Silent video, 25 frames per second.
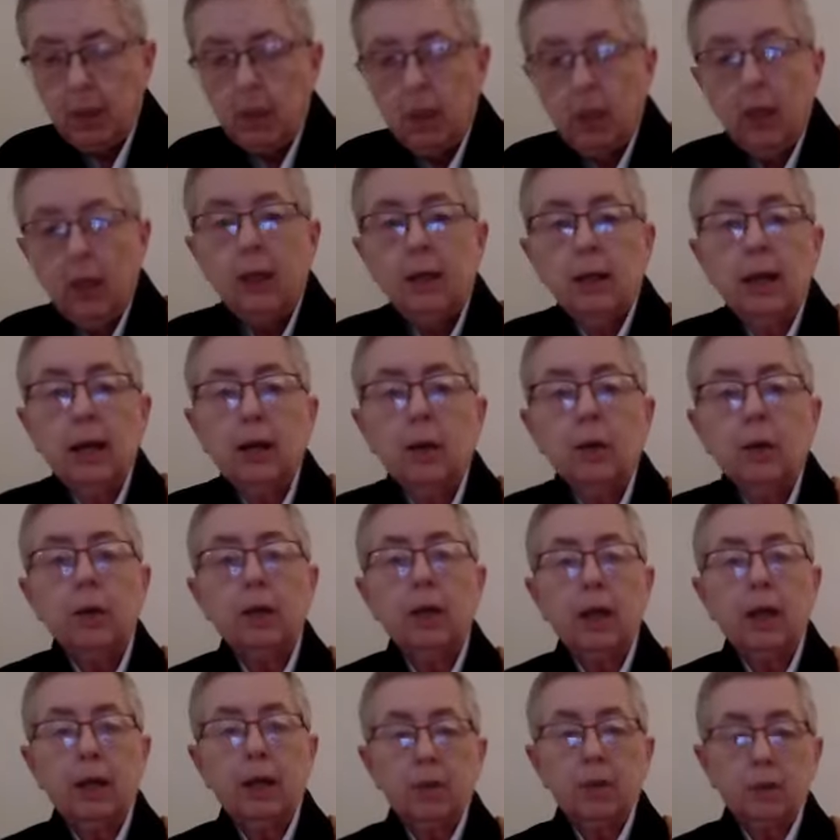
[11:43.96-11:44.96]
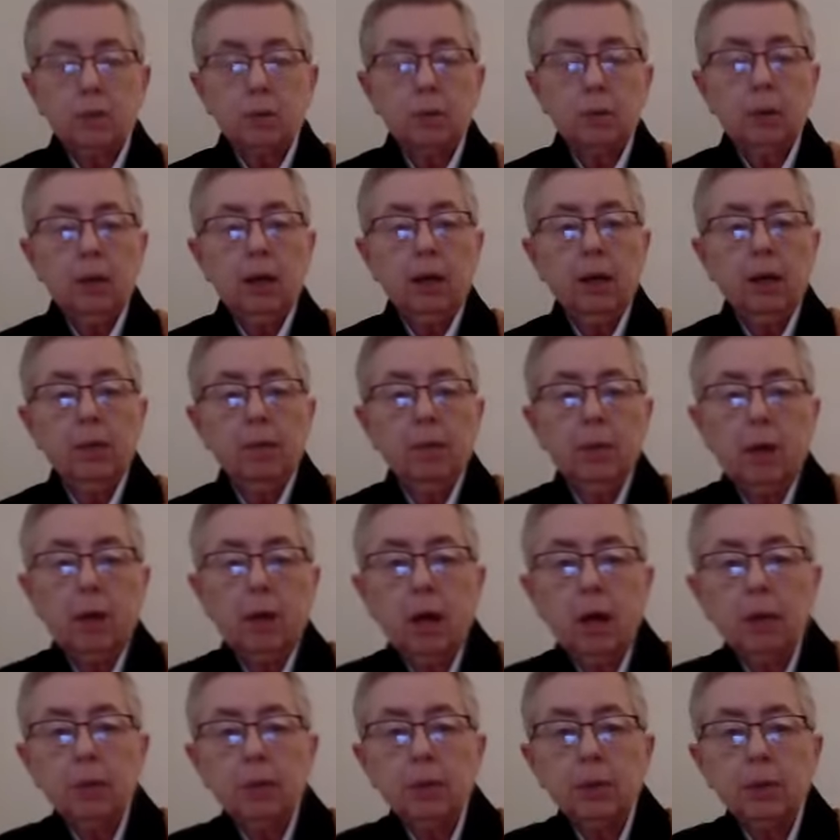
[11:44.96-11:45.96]
In our case, we have the
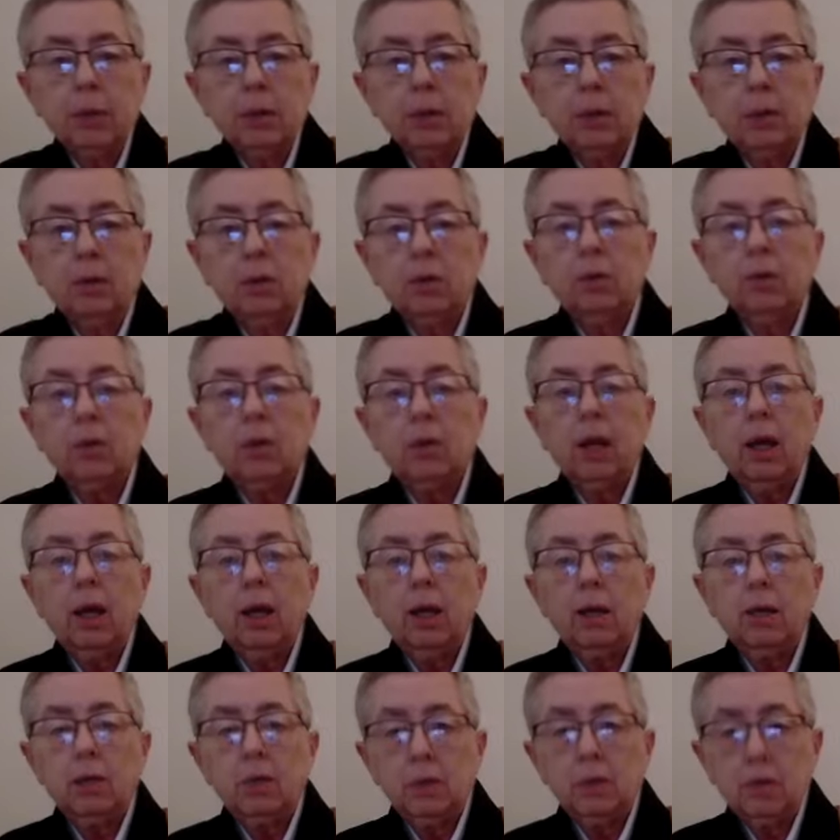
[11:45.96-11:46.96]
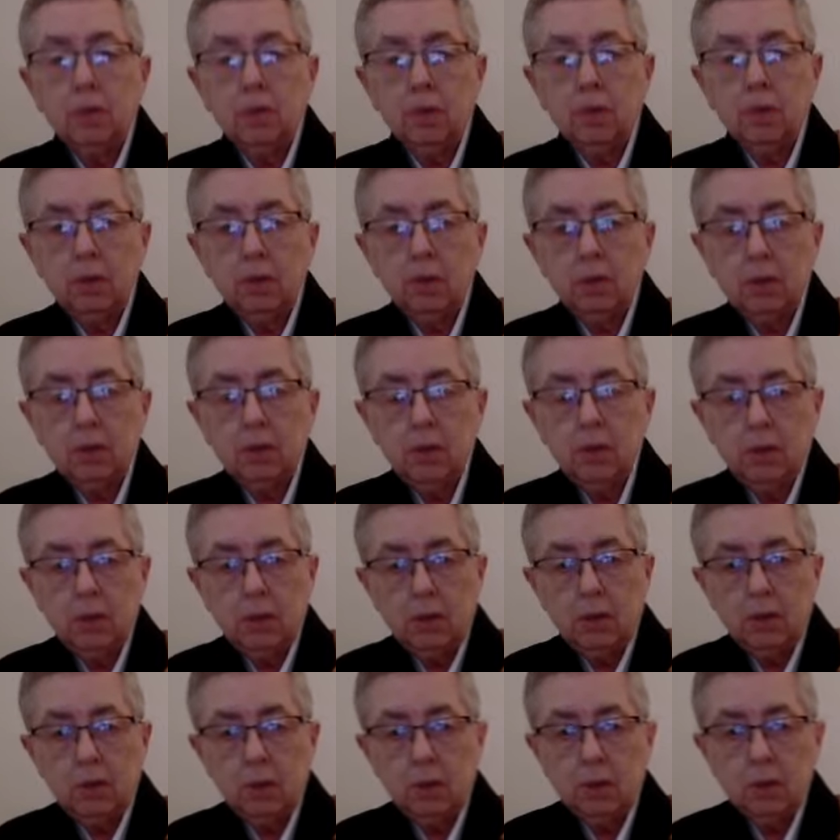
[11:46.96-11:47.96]
option to take seriously the
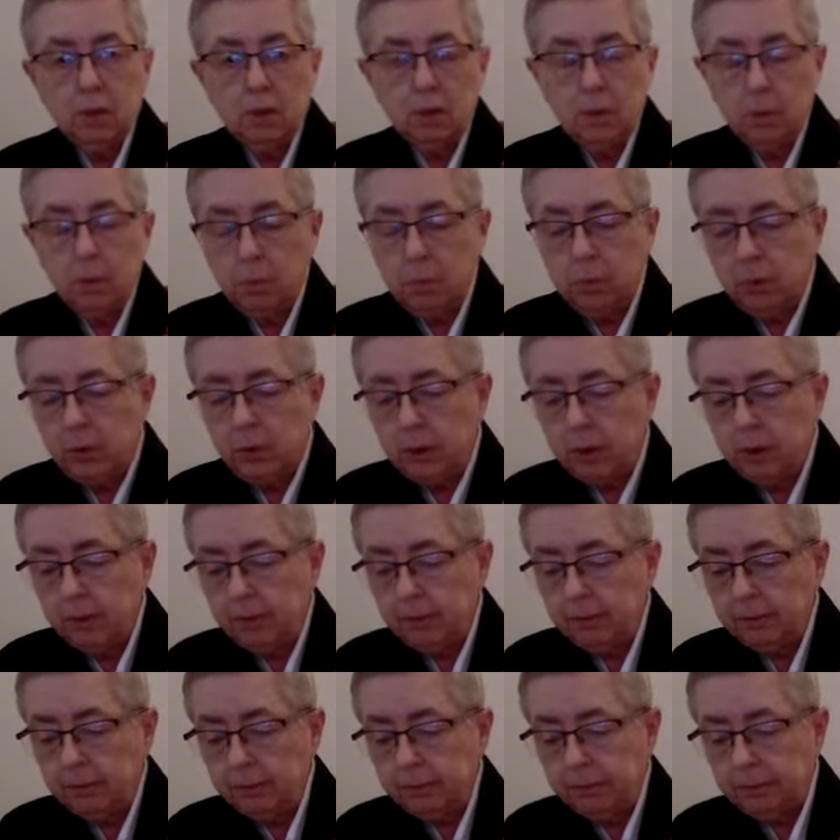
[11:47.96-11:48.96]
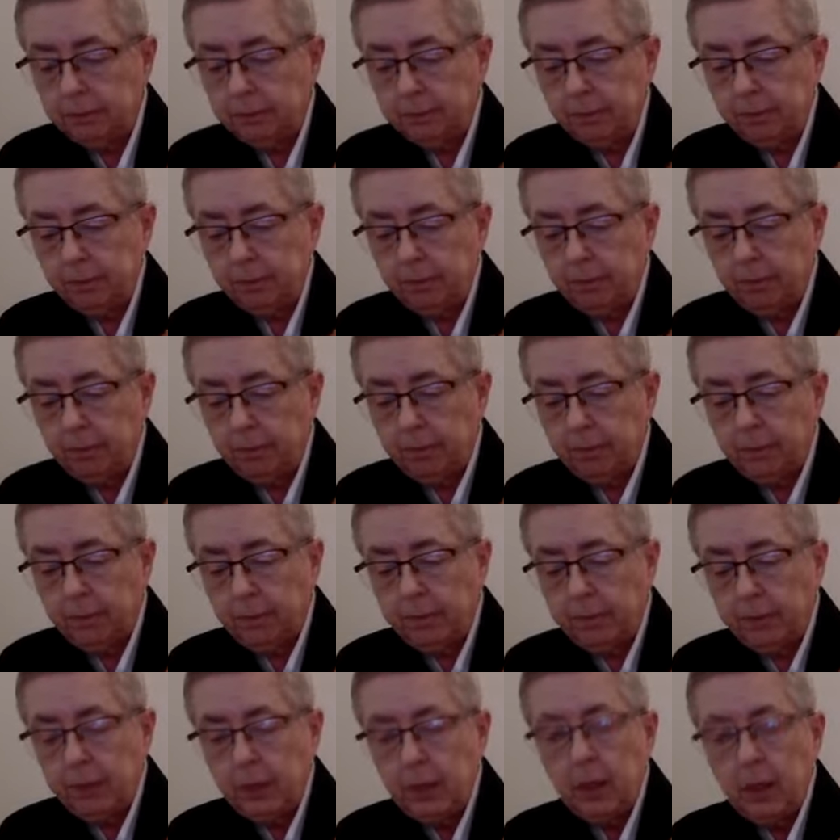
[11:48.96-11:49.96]
teachings of the Buddha.
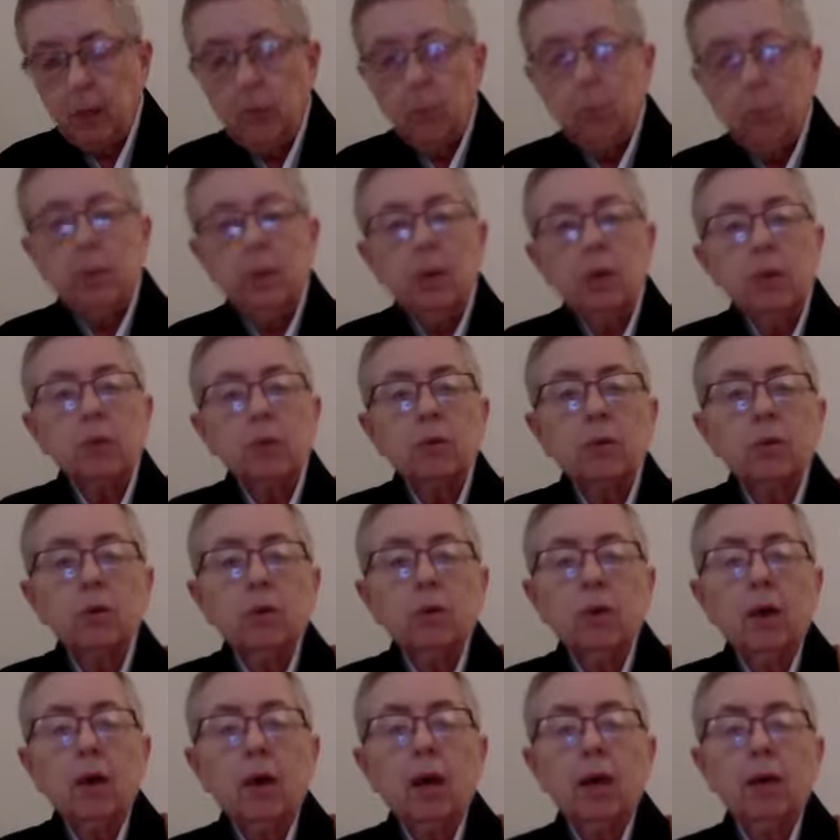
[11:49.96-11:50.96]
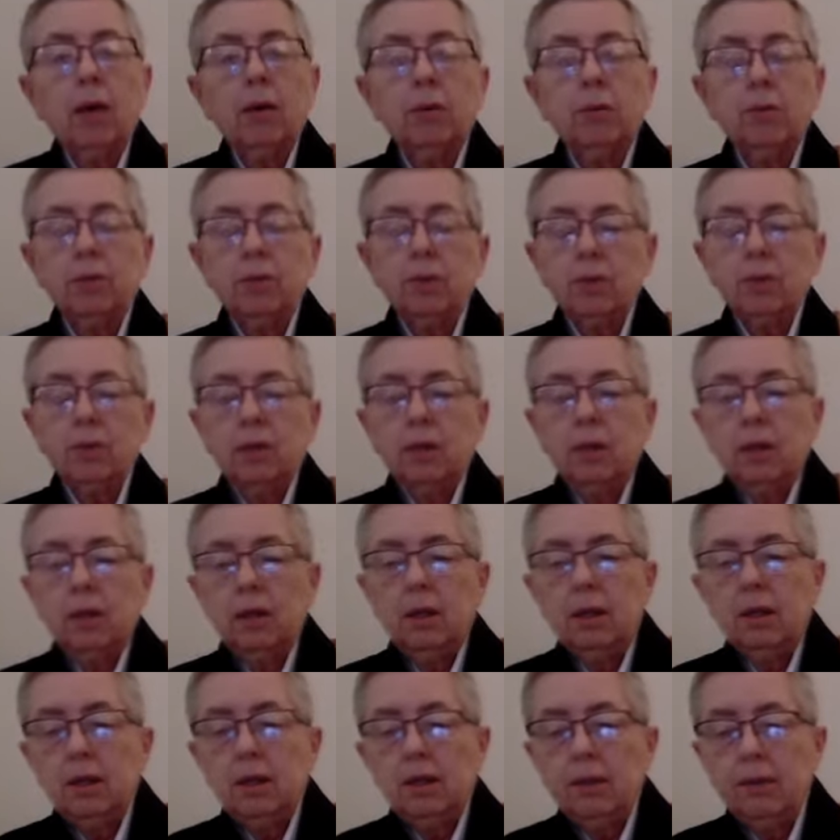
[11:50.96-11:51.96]
We also have
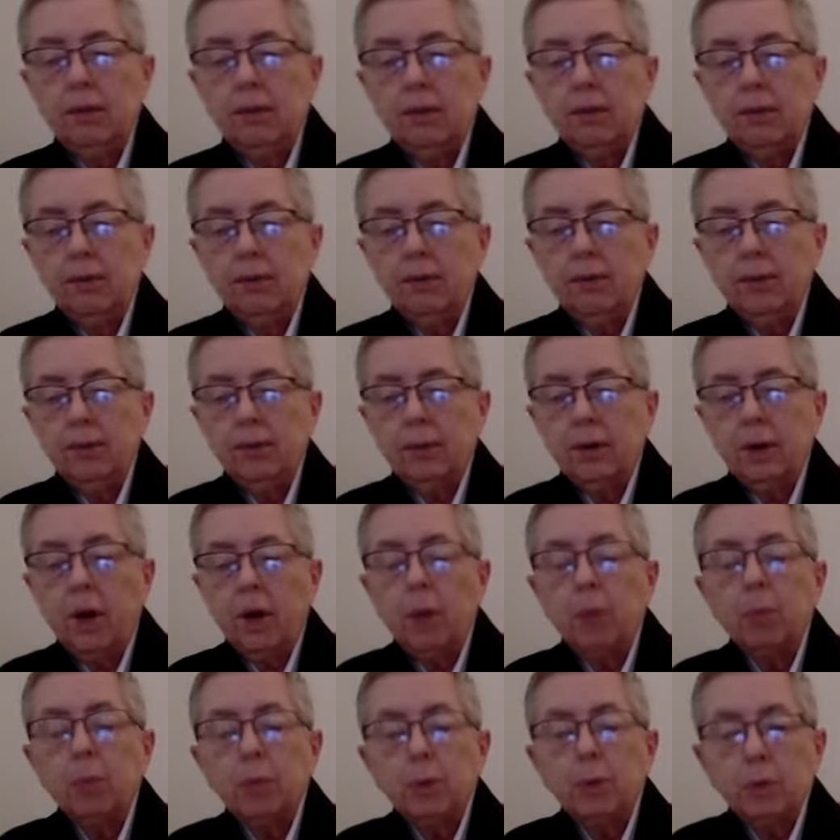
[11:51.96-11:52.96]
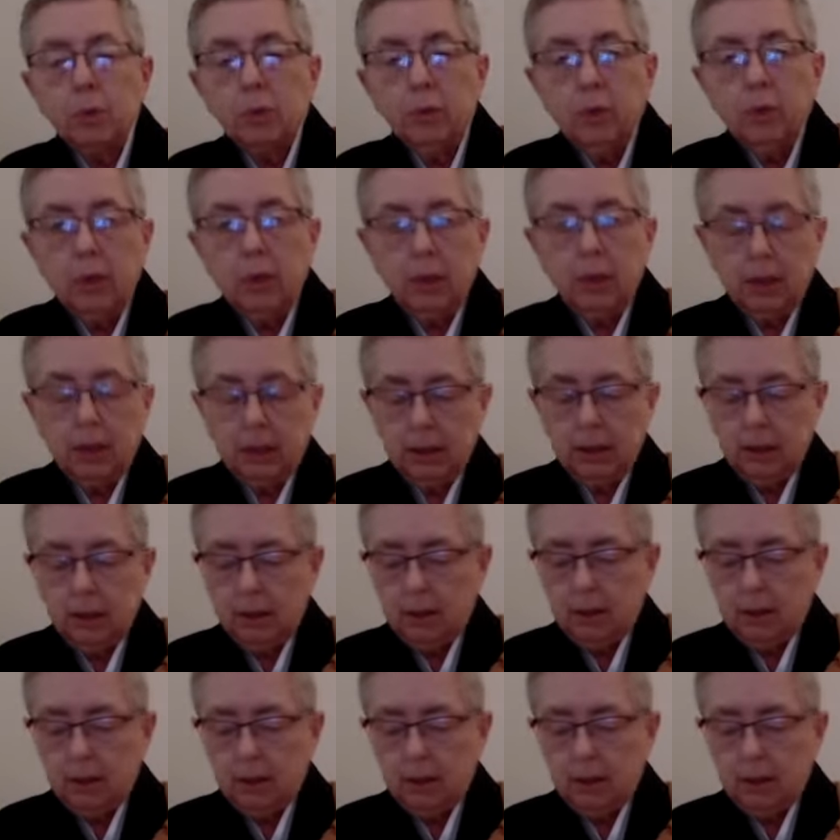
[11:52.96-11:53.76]
the opportunity